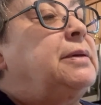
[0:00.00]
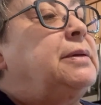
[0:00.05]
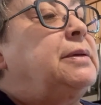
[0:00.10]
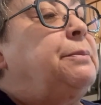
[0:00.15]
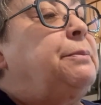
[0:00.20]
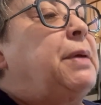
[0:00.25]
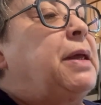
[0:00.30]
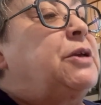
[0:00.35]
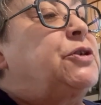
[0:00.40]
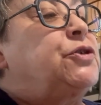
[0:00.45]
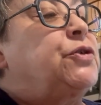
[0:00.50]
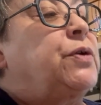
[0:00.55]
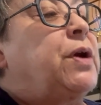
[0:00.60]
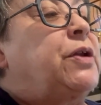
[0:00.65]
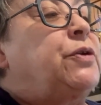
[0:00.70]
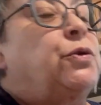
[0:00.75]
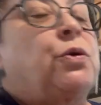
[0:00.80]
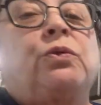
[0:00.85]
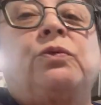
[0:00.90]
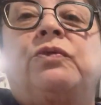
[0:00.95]
make sure I
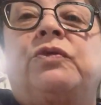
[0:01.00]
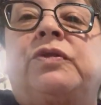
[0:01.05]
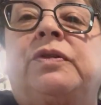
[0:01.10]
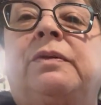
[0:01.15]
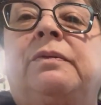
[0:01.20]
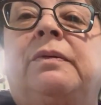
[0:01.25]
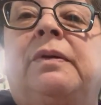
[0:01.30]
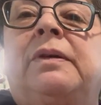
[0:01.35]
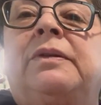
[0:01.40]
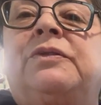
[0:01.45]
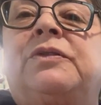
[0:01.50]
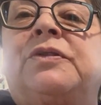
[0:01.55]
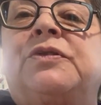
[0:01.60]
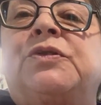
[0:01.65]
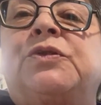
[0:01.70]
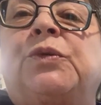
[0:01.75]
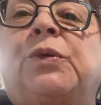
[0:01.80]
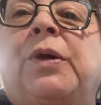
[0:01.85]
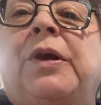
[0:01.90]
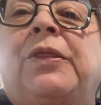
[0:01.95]
don't
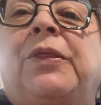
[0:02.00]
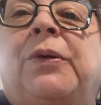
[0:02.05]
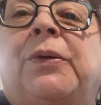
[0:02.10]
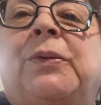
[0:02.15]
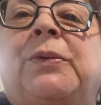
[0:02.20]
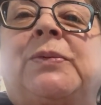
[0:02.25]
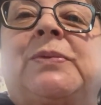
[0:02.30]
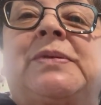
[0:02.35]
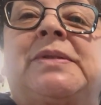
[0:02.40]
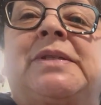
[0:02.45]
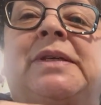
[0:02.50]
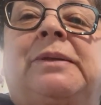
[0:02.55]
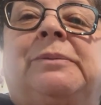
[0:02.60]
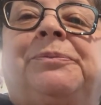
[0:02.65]
destroy those.